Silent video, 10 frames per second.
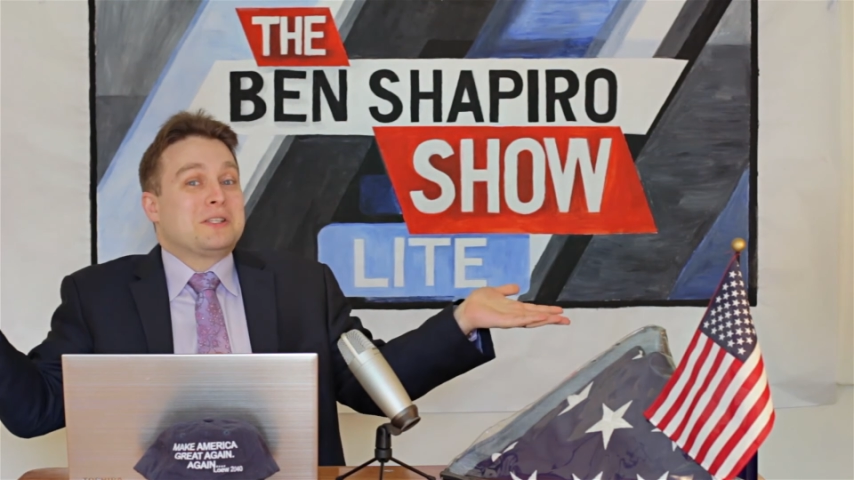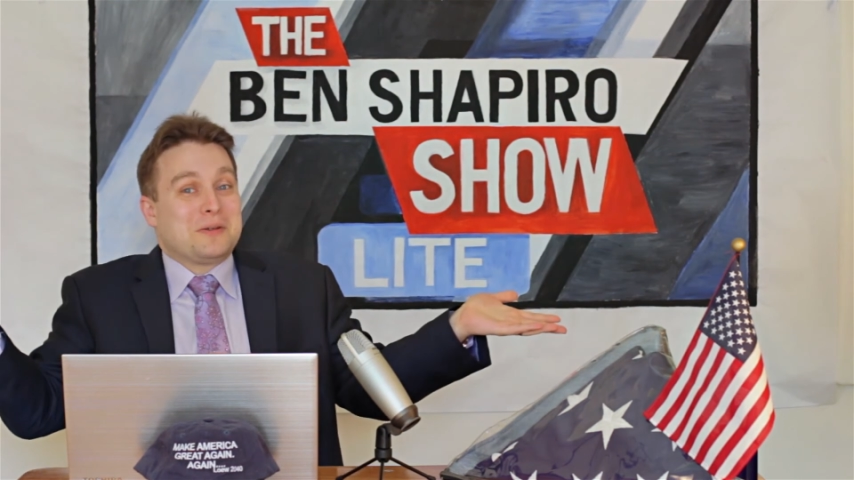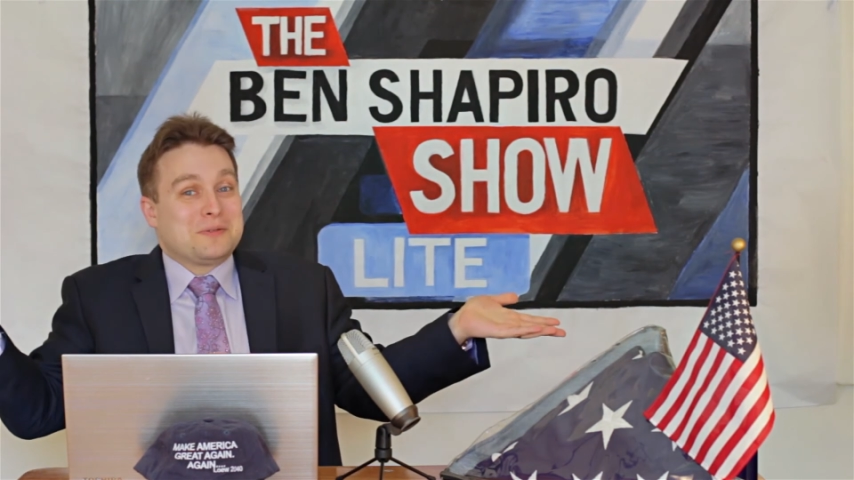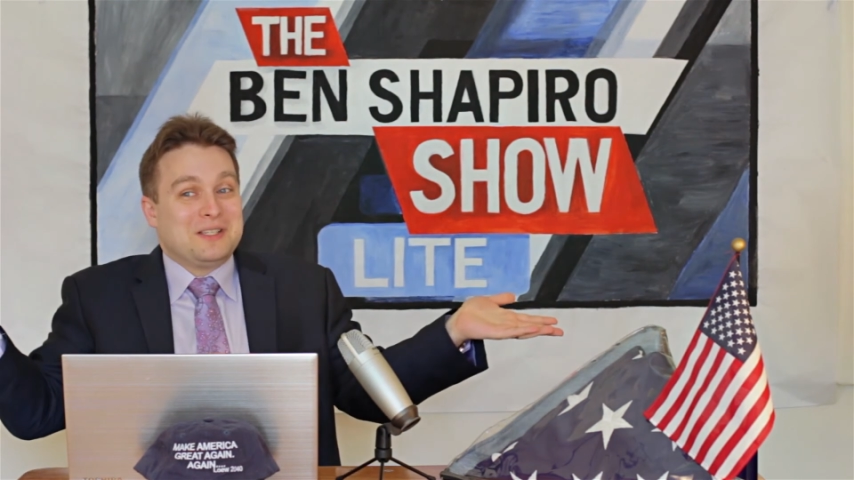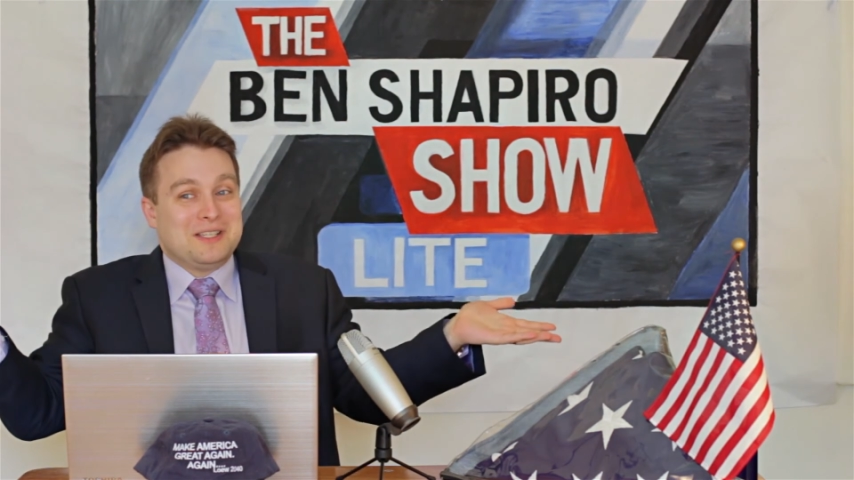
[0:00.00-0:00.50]

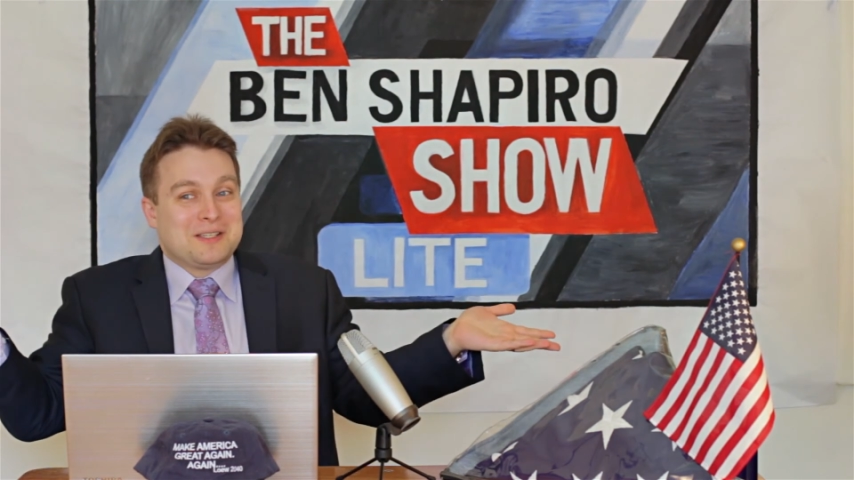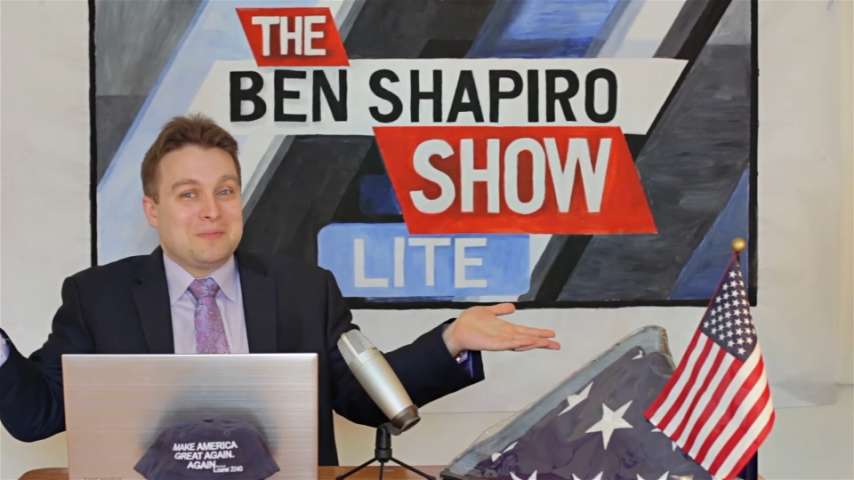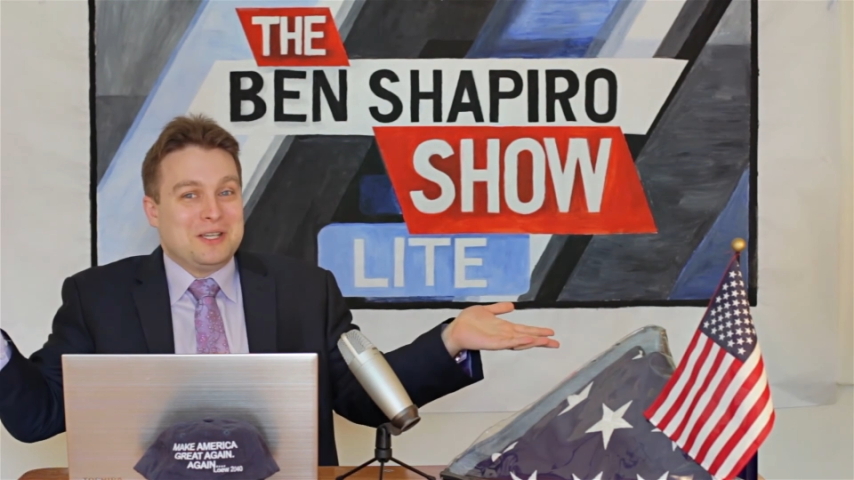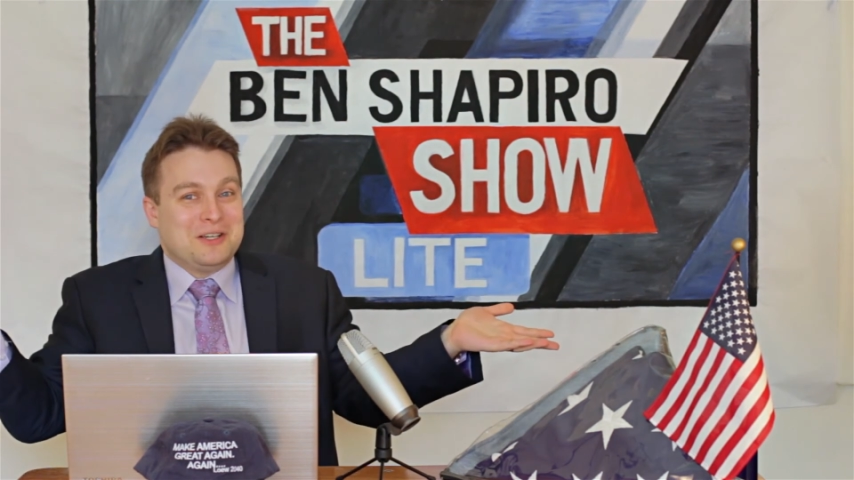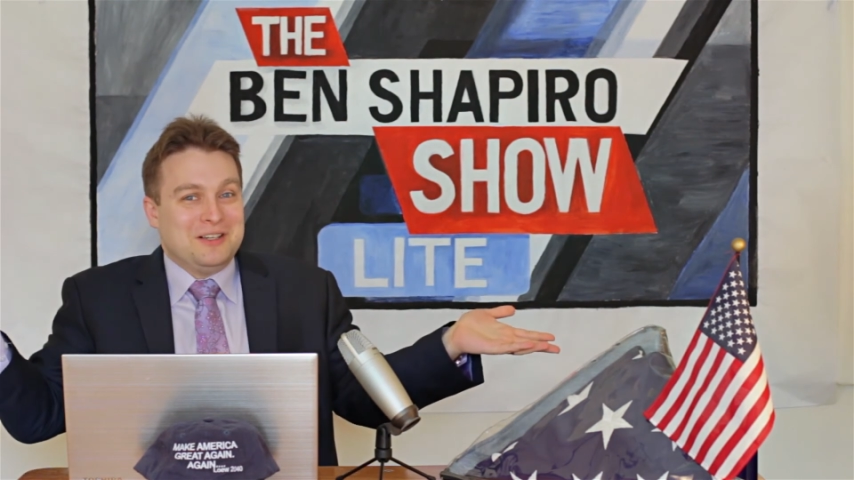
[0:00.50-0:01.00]
subsidies
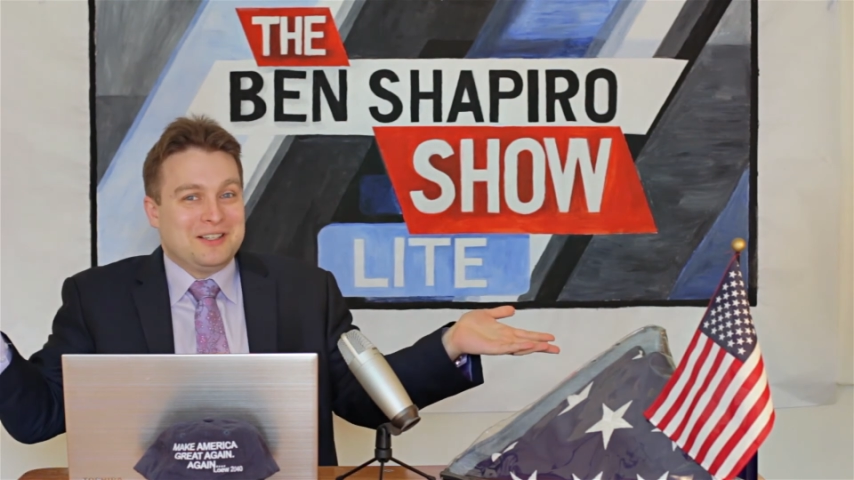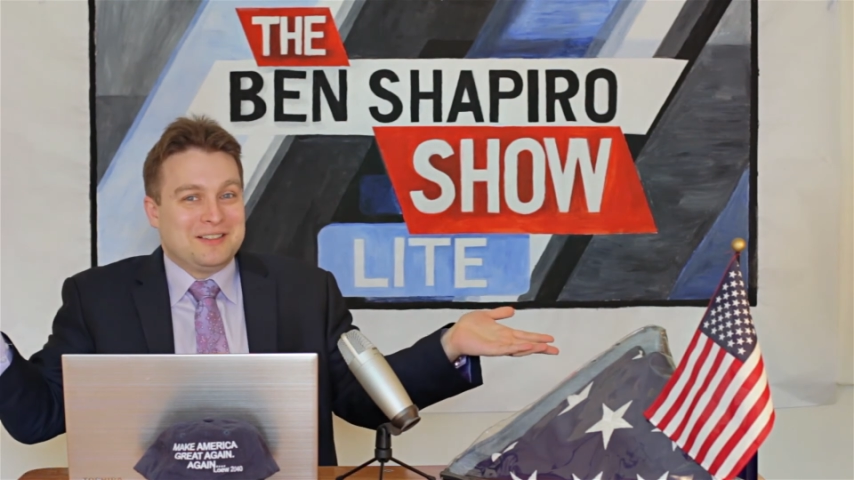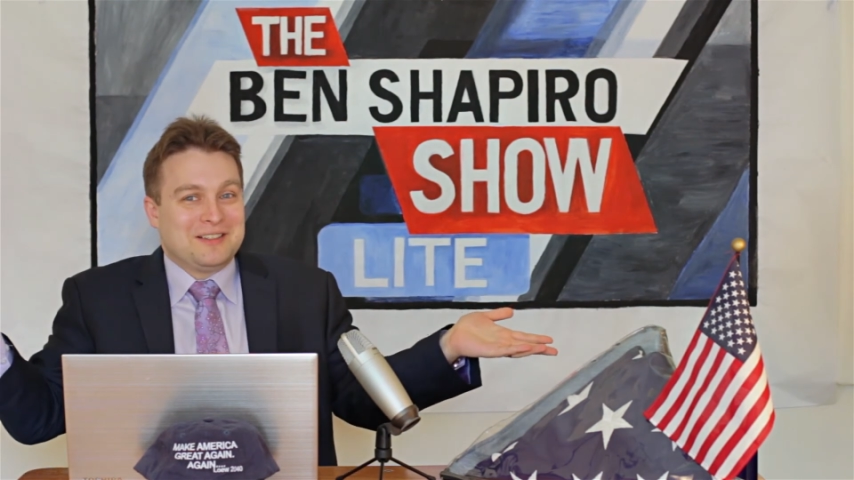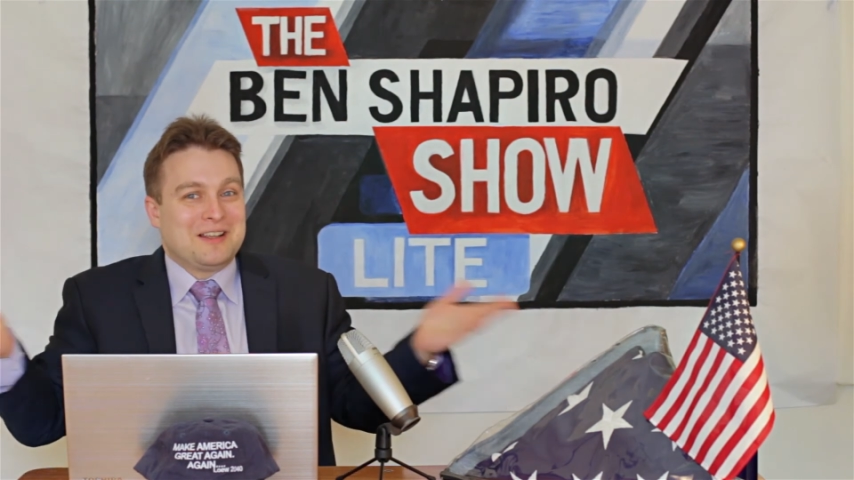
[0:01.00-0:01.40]
can be good.